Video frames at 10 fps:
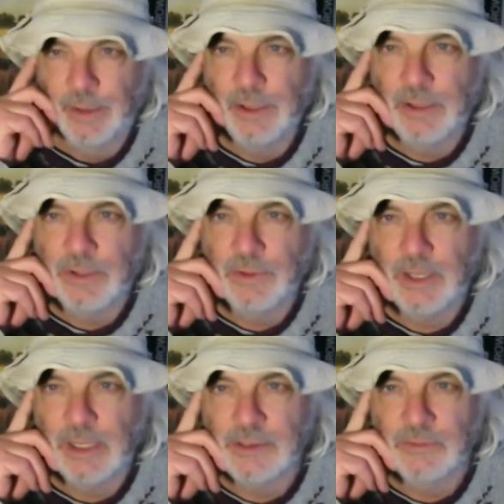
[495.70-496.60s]
Year
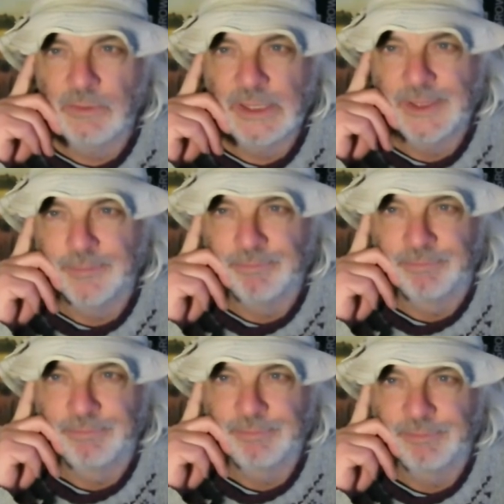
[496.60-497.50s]

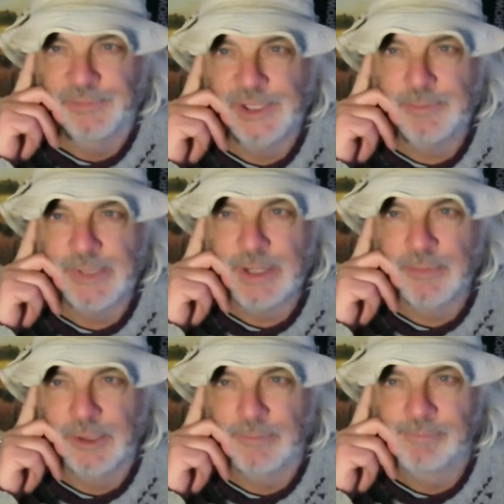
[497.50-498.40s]
2001,
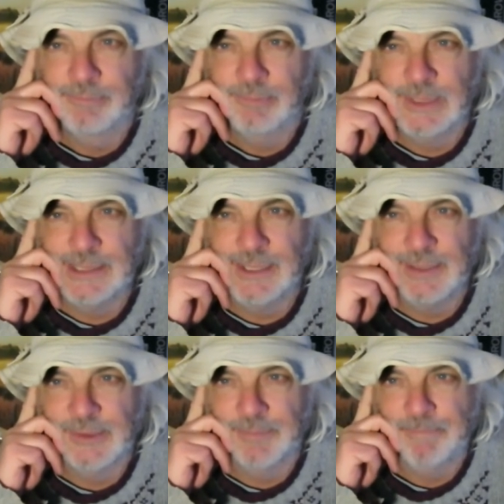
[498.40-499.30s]
September
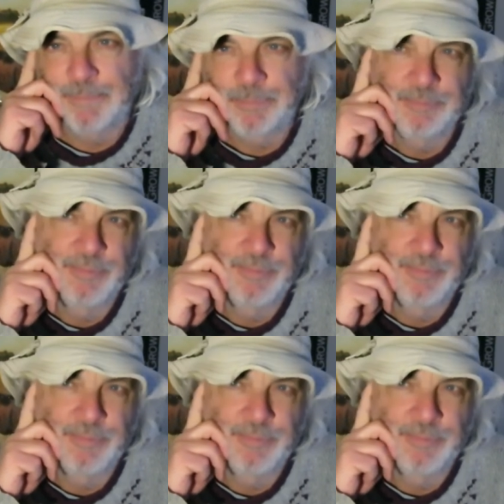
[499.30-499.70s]
11.